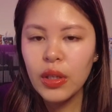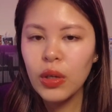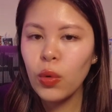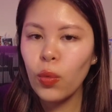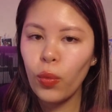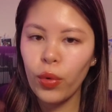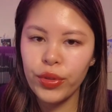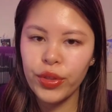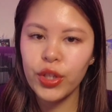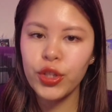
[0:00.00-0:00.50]

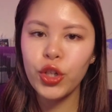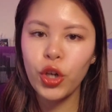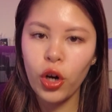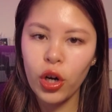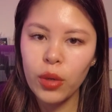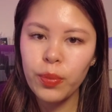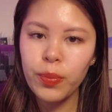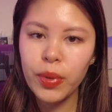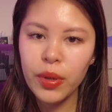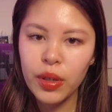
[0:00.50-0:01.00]
with the
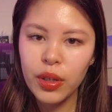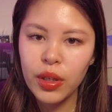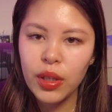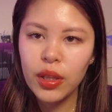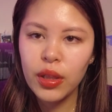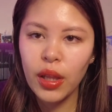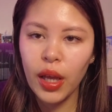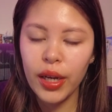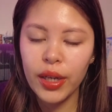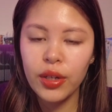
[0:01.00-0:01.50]
tarp
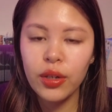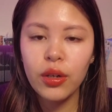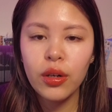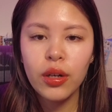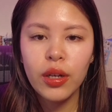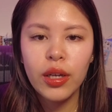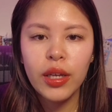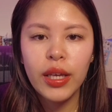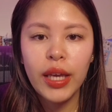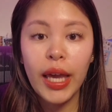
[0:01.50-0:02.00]
liner
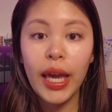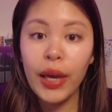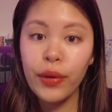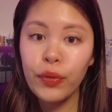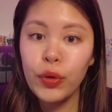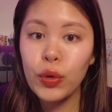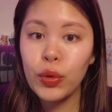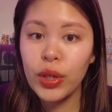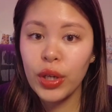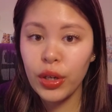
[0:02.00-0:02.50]
if
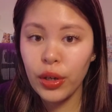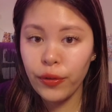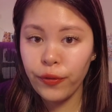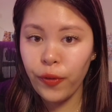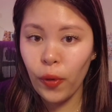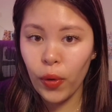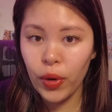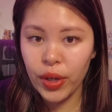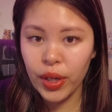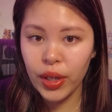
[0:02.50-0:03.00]
you can
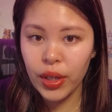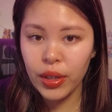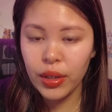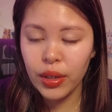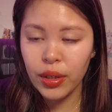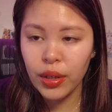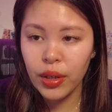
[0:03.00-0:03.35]
afford it.